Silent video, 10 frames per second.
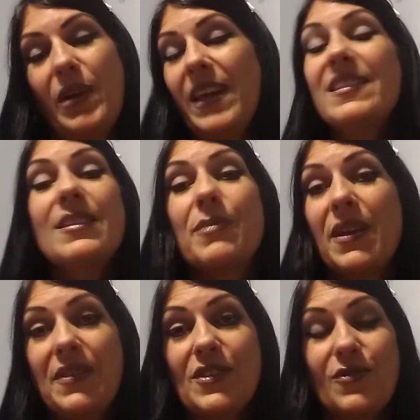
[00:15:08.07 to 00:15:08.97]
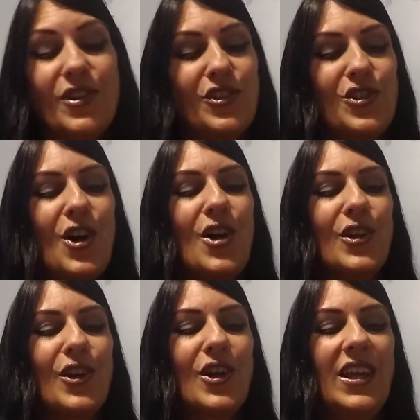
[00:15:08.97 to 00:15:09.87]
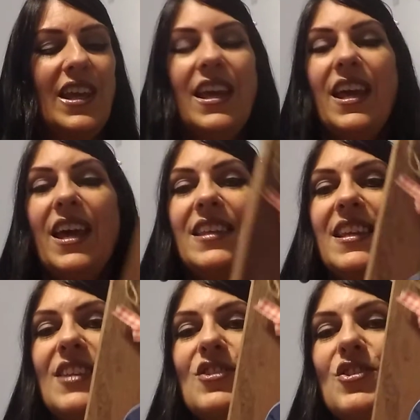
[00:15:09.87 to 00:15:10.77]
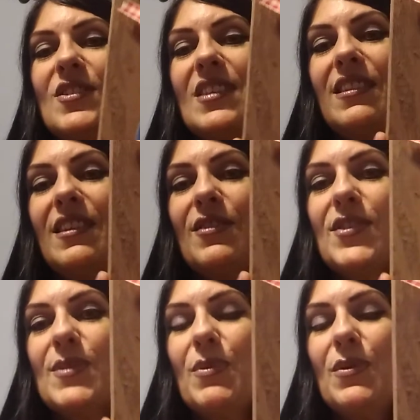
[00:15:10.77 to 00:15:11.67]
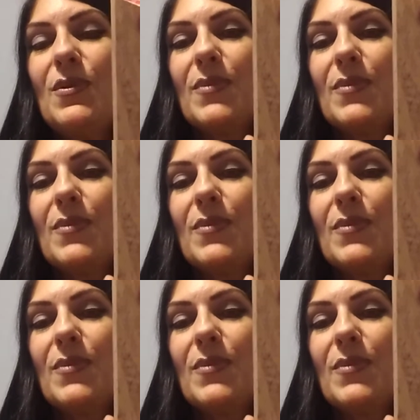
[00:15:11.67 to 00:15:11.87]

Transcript: I ended up getting this for $1, and it's just a little spoon,